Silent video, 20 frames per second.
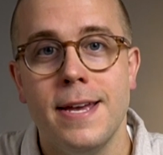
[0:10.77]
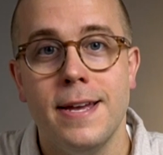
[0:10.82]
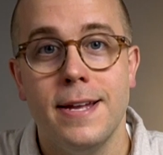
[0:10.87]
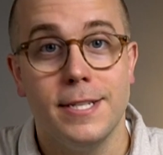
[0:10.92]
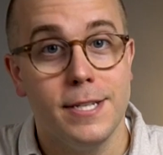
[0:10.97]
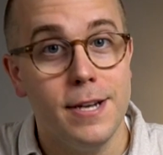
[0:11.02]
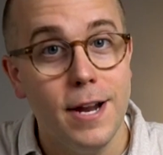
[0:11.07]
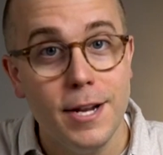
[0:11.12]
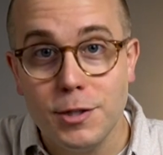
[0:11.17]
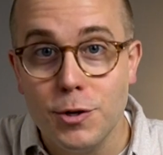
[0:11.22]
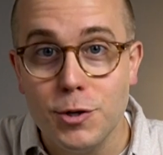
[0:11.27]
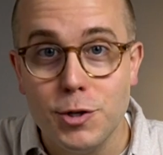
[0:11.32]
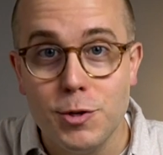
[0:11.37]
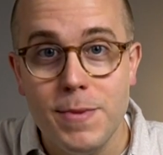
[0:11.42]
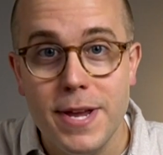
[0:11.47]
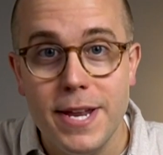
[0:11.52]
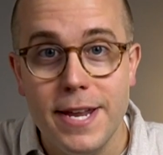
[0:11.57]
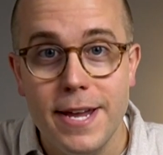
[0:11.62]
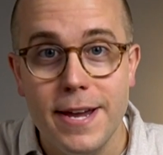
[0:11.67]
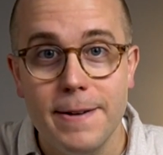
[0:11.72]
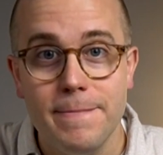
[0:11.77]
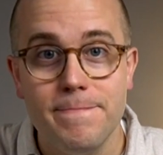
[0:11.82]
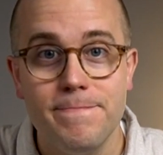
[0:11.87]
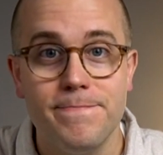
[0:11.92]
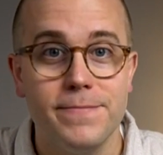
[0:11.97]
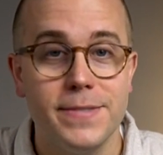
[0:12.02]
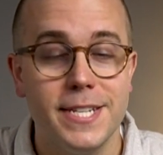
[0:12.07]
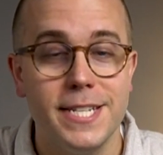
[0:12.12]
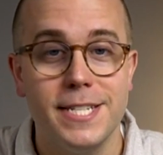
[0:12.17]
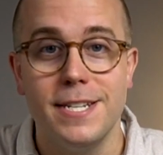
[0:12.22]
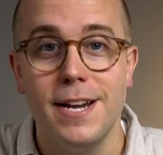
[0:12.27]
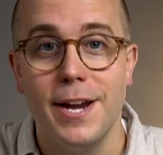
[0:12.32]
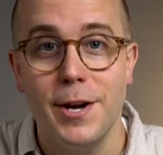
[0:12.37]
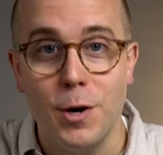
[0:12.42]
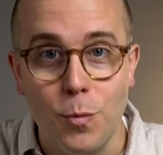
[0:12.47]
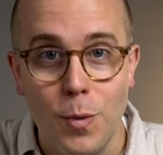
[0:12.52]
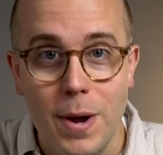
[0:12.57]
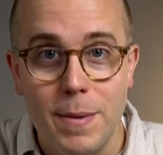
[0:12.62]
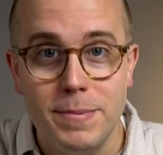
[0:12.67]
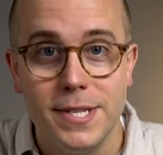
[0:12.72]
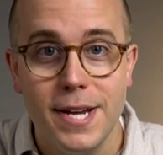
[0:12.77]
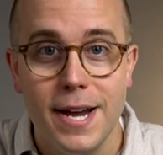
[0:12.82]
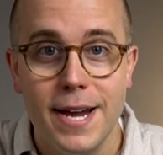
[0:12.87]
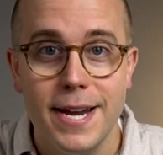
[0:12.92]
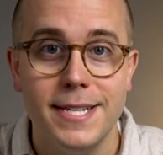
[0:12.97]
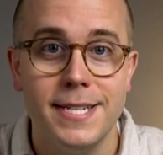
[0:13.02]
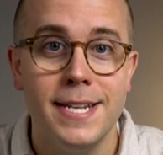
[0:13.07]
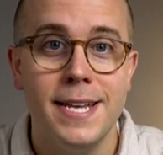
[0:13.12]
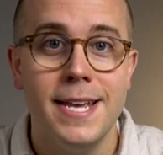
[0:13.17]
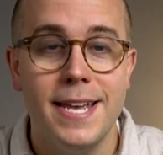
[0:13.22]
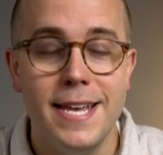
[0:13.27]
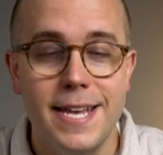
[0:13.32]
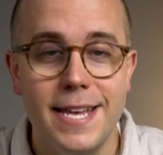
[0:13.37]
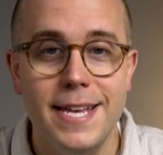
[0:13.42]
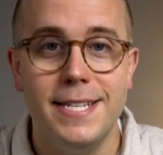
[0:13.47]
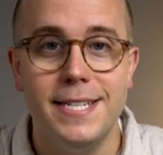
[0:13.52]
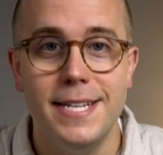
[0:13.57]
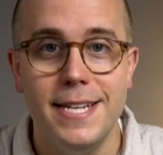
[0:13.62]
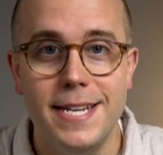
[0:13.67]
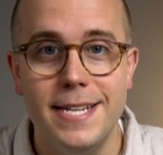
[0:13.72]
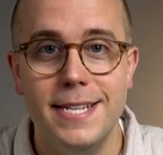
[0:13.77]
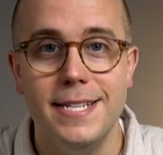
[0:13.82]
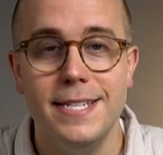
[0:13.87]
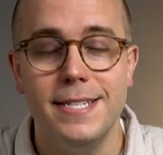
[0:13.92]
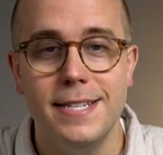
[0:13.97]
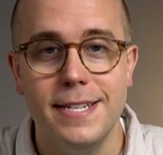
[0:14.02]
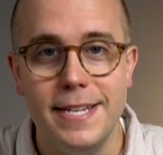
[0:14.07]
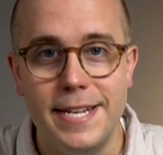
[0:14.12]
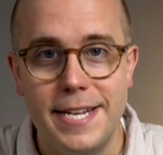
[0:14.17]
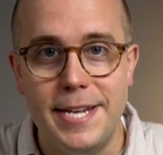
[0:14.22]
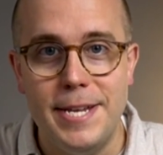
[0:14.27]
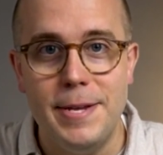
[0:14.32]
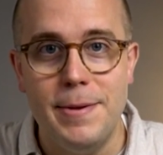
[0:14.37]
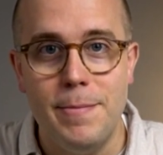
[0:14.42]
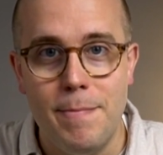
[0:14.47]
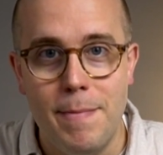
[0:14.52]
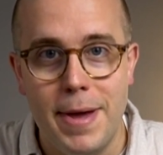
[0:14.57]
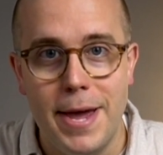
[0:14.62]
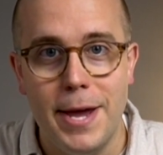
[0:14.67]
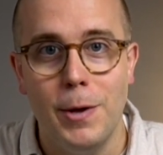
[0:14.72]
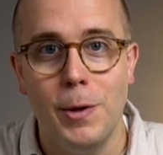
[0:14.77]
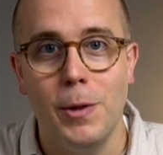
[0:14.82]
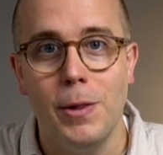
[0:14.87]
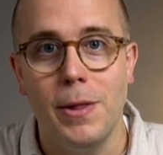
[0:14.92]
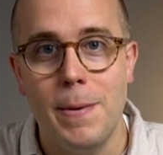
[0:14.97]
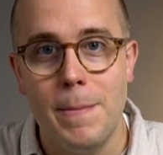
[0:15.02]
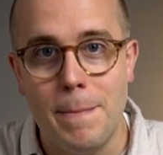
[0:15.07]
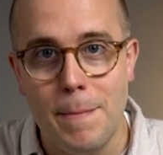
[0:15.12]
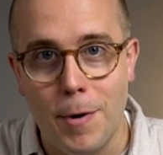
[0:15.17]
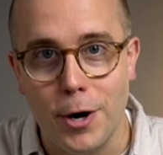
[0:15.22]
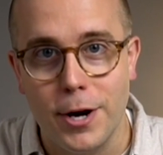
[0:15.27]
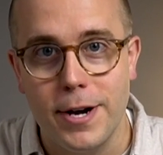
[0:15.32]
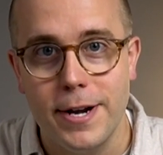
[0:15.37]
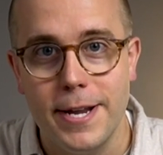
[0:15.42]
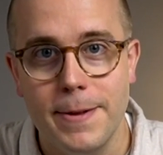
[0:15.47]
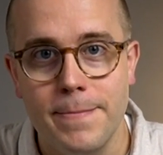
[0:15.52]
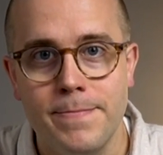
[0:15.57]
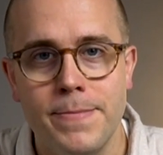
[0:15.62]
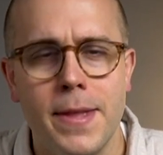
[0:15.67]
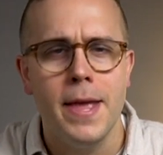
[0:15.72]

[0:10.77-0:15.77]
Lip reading: It's not social media. It's not your website. It is email marketing.